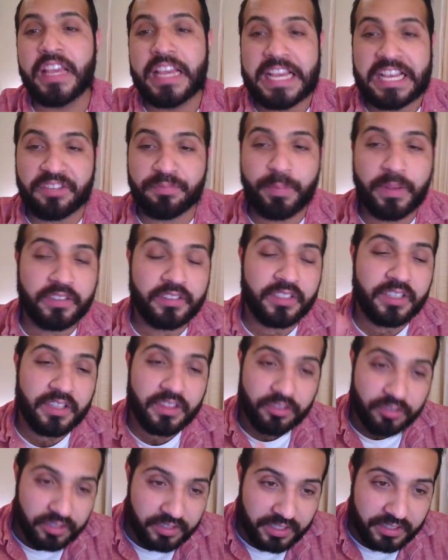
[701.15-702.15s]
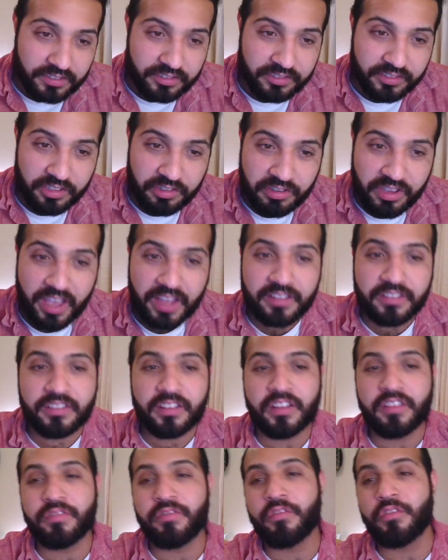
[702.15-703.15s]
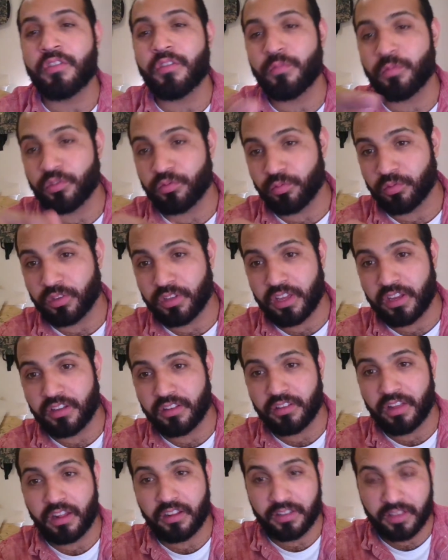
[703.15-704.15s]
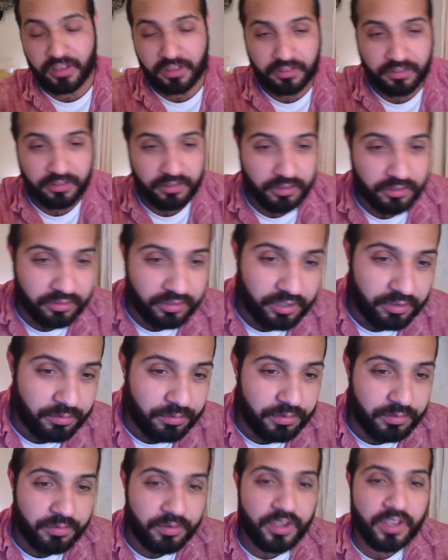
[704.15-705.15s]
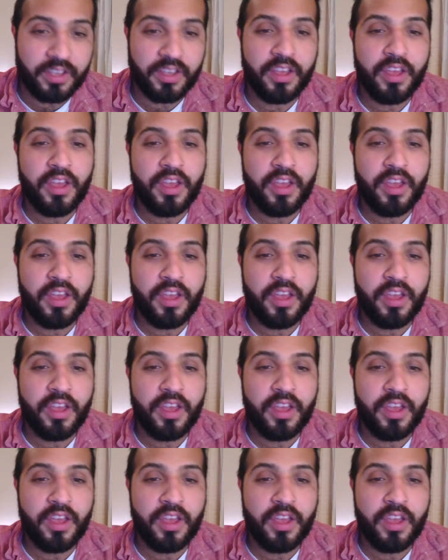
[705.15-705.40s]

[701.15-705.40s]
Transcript: especially the 3 sections that you can study for, which I'll get into those here real quick.